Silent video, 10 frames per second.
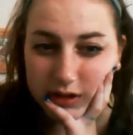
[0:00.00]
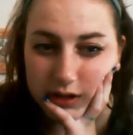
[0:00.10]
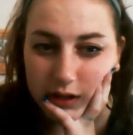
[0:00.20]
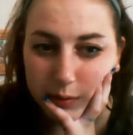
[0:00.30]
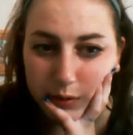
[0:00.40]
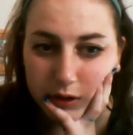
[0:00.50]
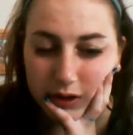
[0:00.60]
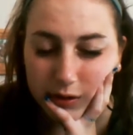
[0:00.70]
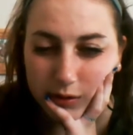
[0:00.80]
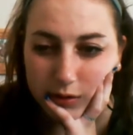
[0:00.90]
it's C, but
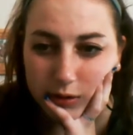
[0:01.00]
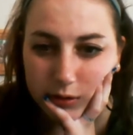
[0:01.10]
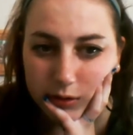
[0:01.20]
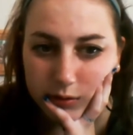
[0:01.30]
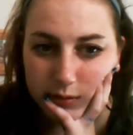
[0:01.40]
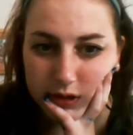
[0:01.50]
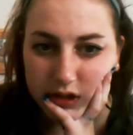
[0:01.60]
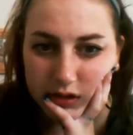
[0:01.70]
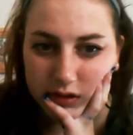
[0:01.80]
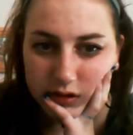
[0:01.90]
don't quote
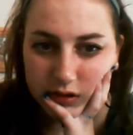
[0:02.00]
me.